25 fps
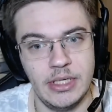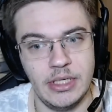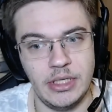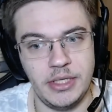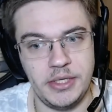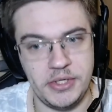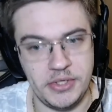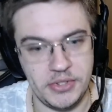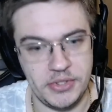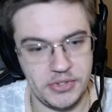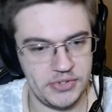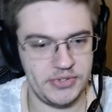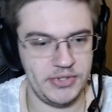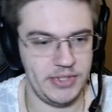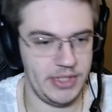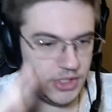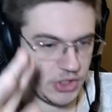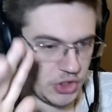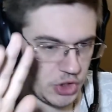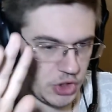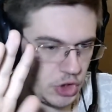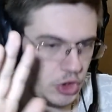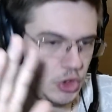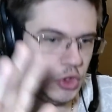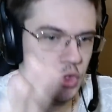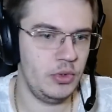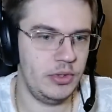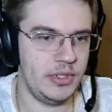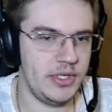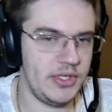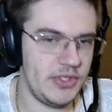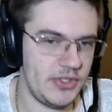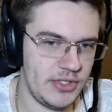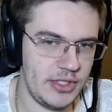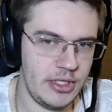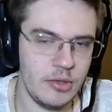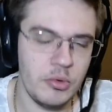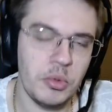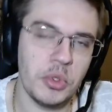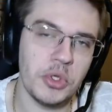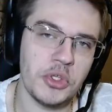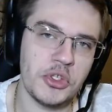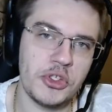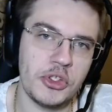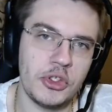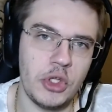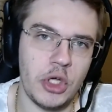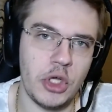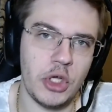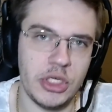Because as soon as he
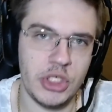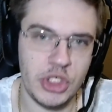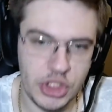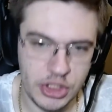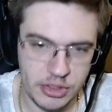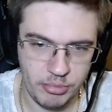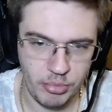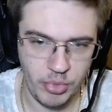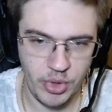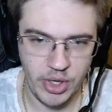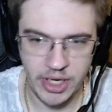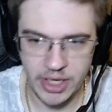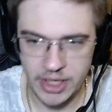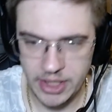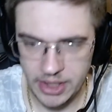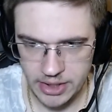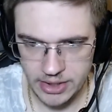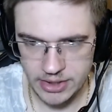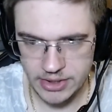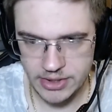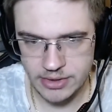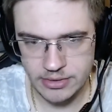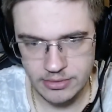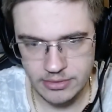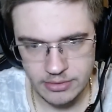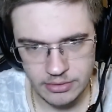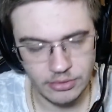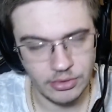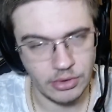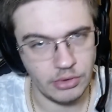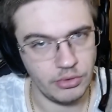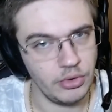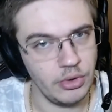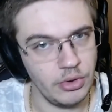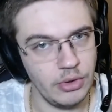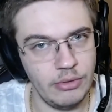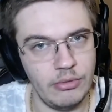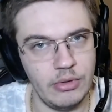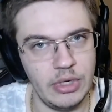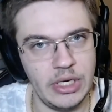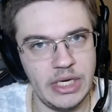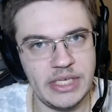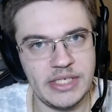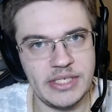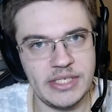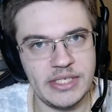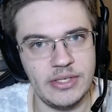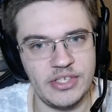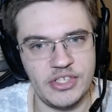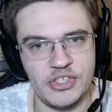was touched by Rod
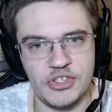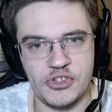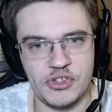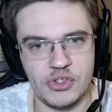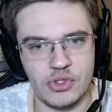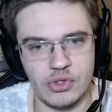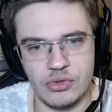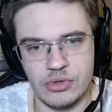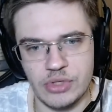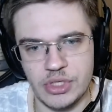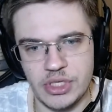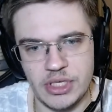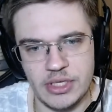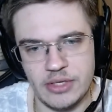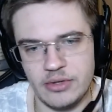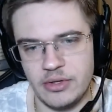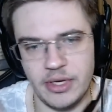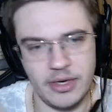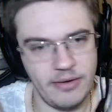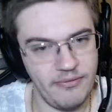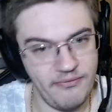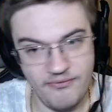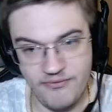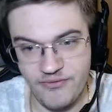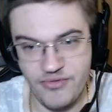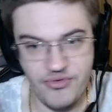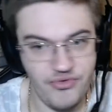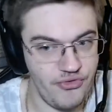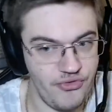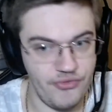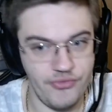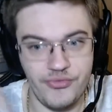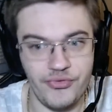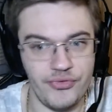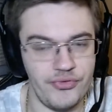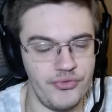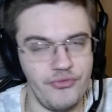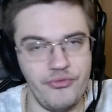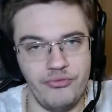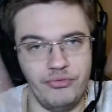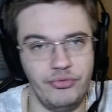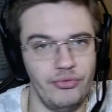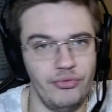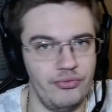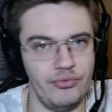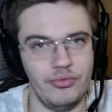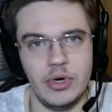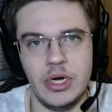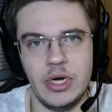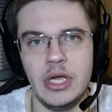Race and Historia, like
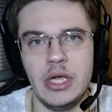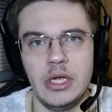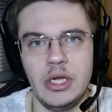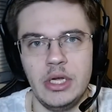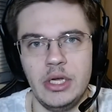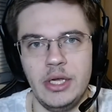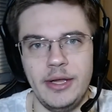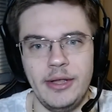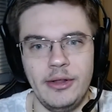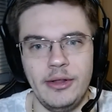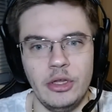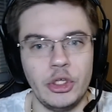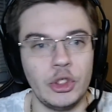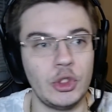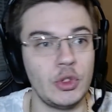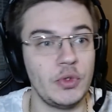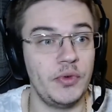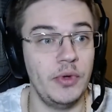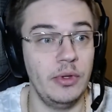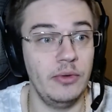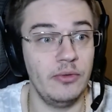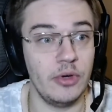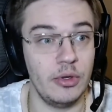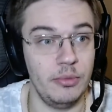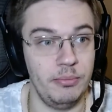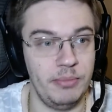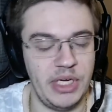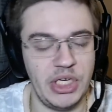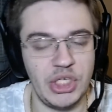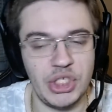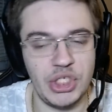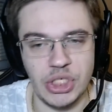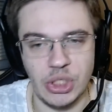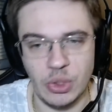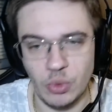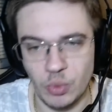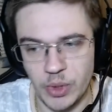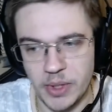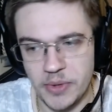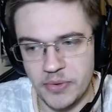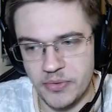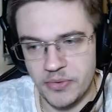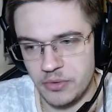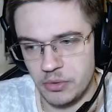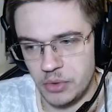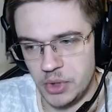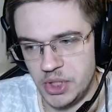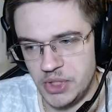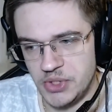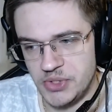a lot of information went
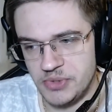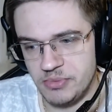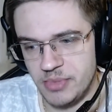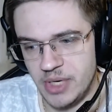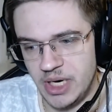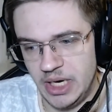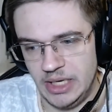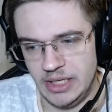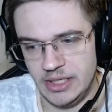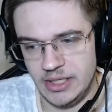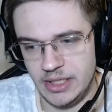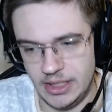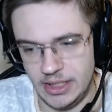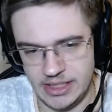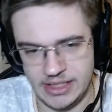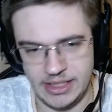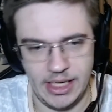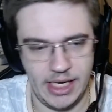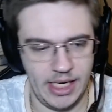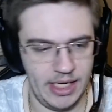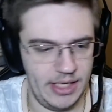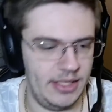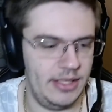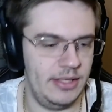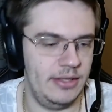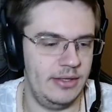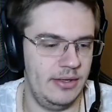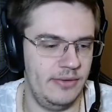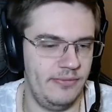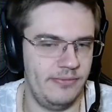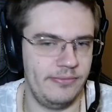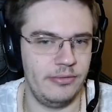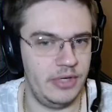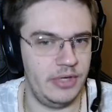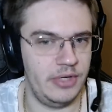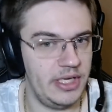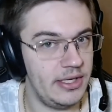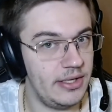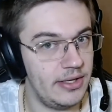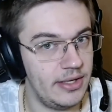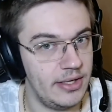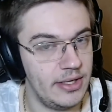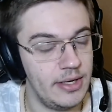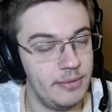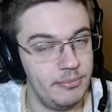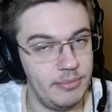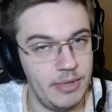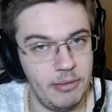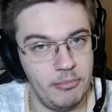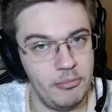through his mind, and
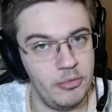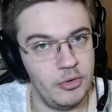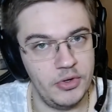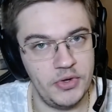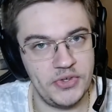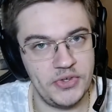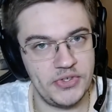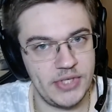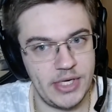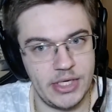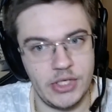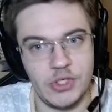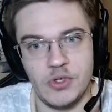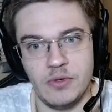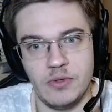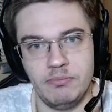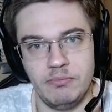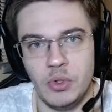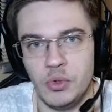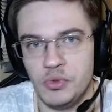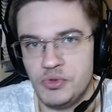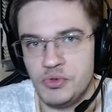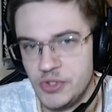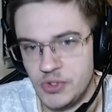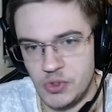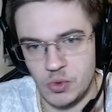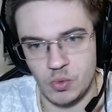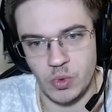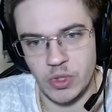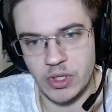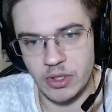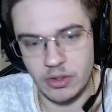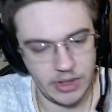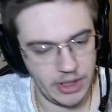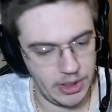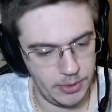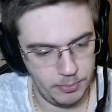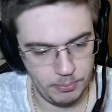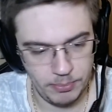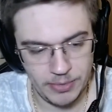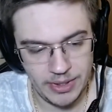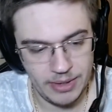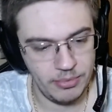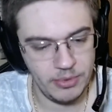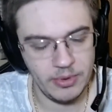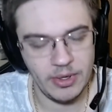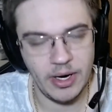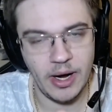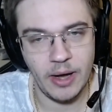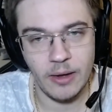Frida memories, I suppose, as well, and
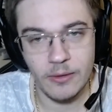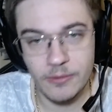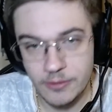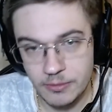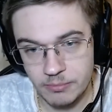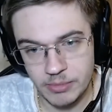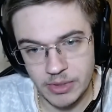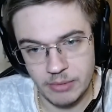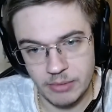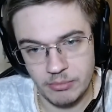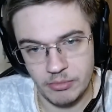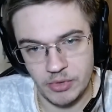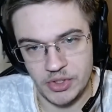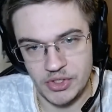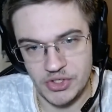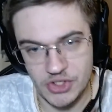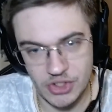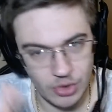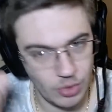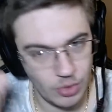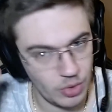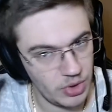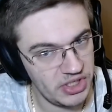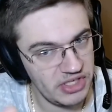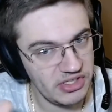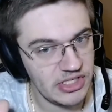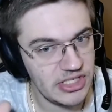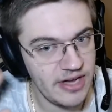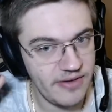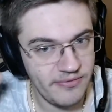maybe other memories. So he